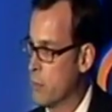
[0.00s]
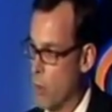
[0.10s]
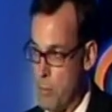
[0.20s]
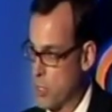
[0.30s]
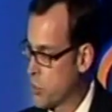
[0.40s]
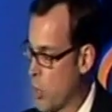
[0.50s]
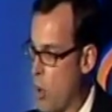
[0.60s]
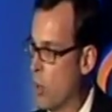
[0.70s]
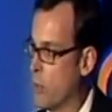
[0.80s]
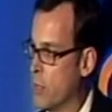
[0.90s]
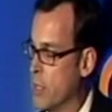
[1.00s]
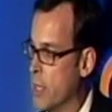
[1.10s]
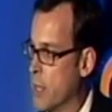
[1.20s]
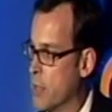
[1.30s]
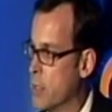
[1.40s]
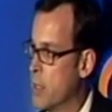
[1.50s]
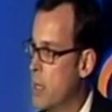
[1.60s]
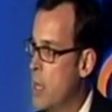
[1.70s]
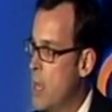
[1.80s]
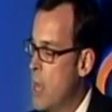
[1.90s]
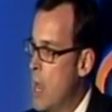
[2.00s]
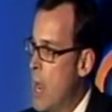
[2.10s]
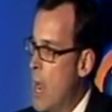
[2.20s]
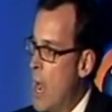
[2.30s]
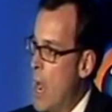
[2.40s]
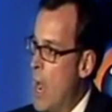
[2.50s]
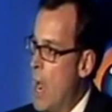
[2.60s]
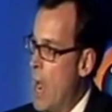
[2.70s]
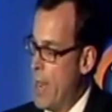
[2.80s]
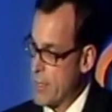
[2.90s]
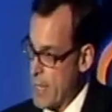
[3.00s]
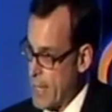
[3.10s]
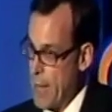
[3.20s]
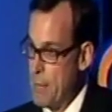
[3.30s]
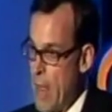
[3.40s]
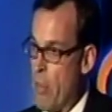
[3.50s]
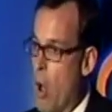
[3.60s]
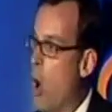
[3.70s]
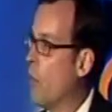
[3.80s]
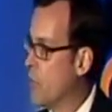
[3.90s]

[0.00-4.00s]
one much taller than the other. And as I came down the hall, the